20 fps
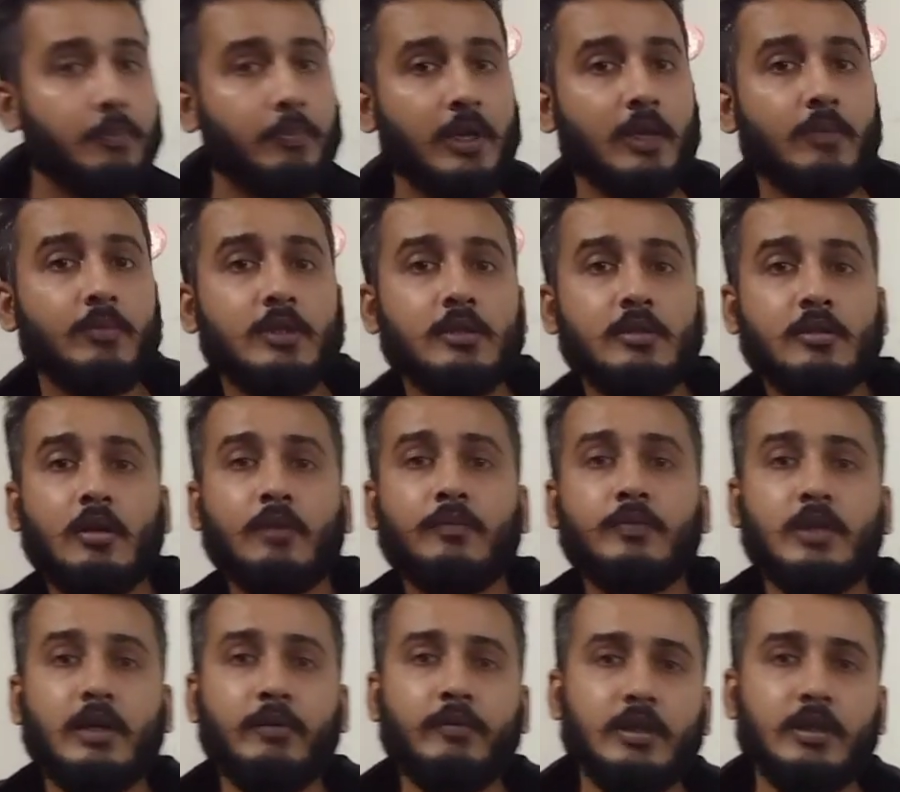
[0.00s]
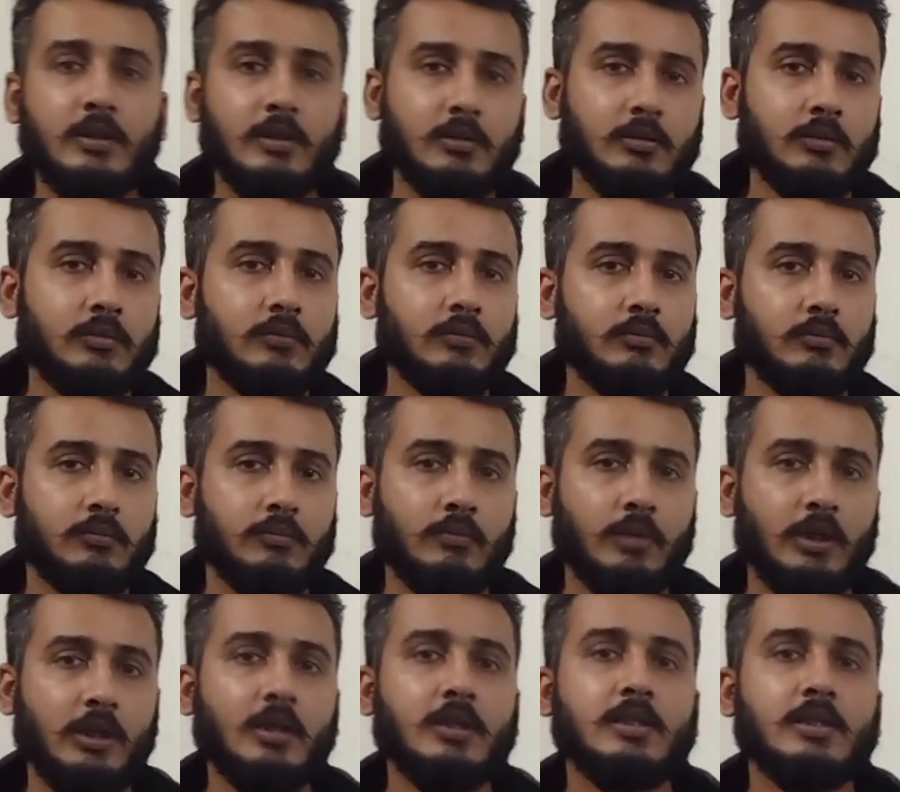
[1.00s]
the payments of dividend
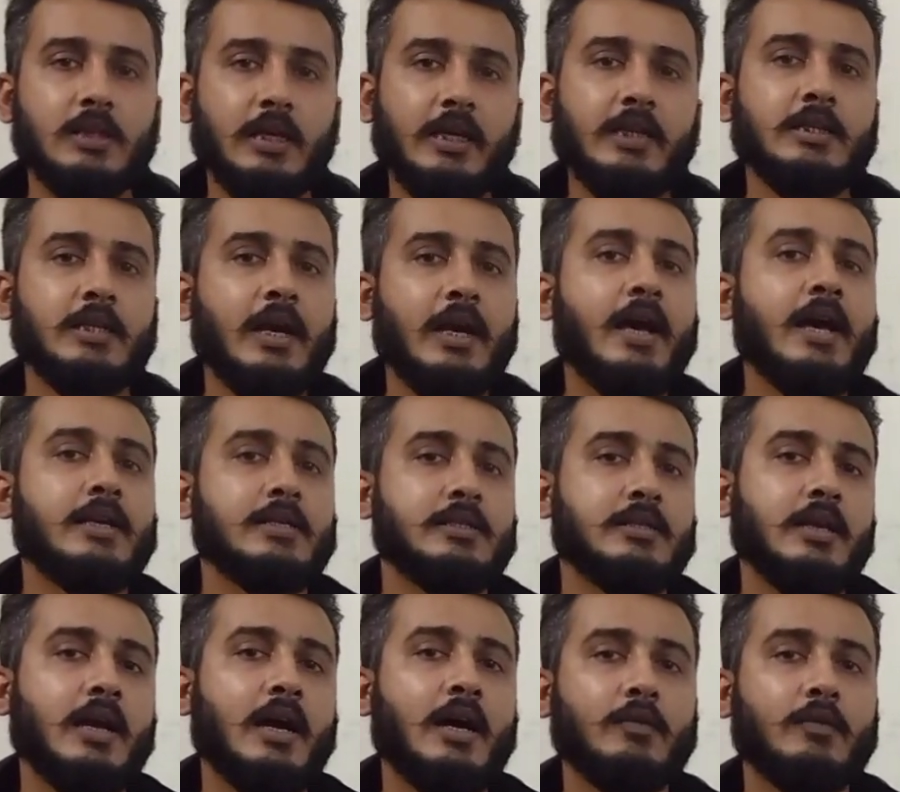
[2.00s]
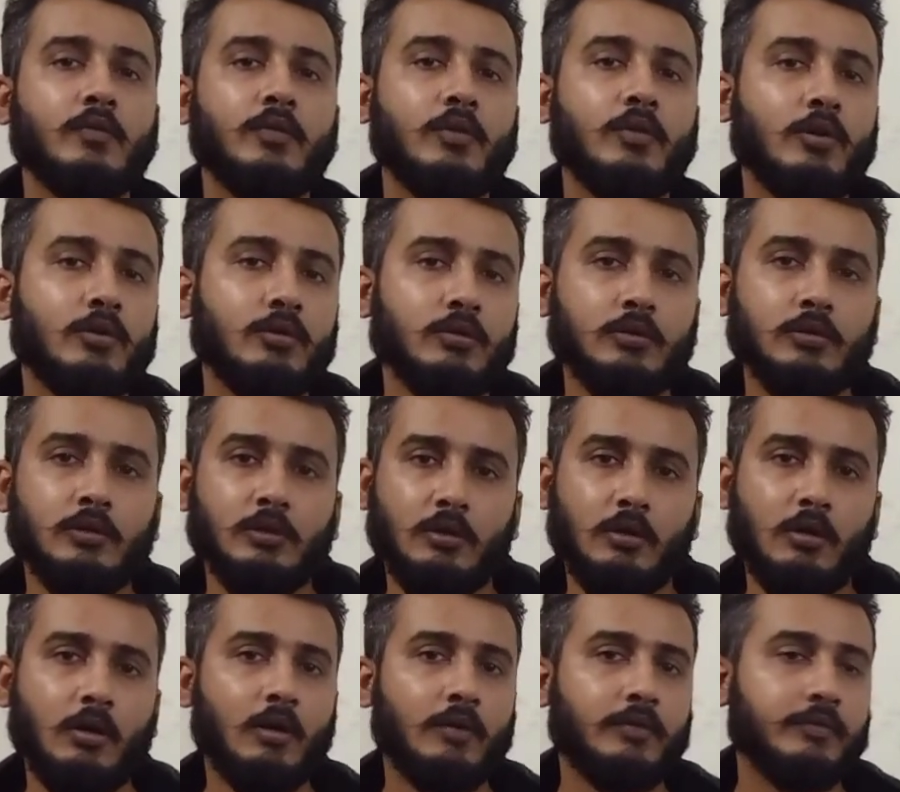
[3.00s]
because it has the outflow
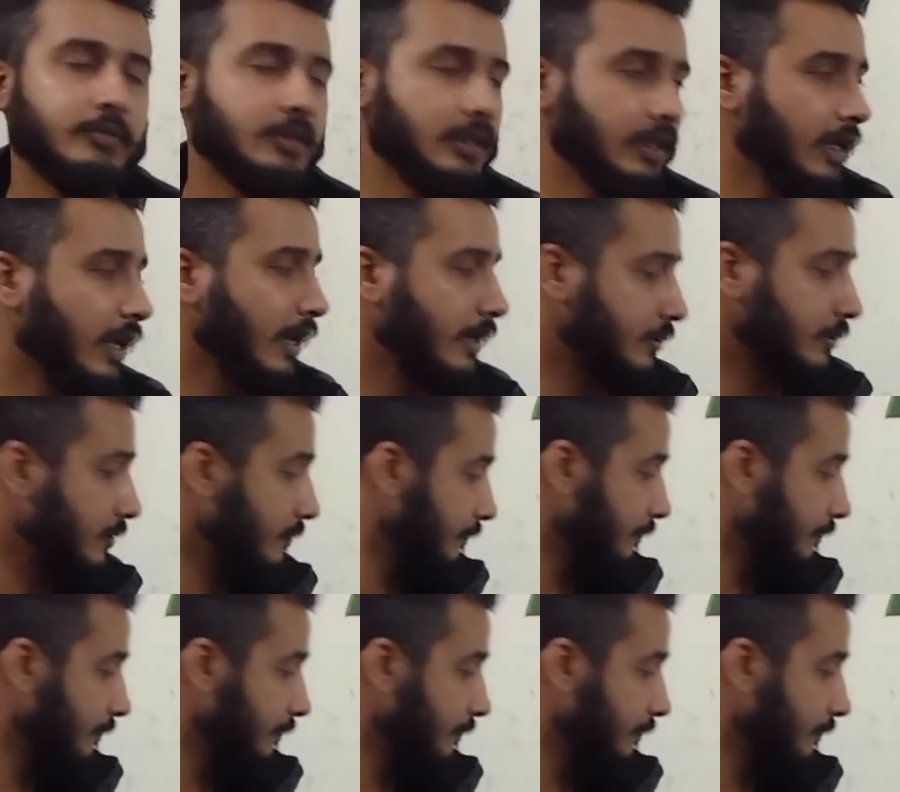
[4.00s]
of the cash.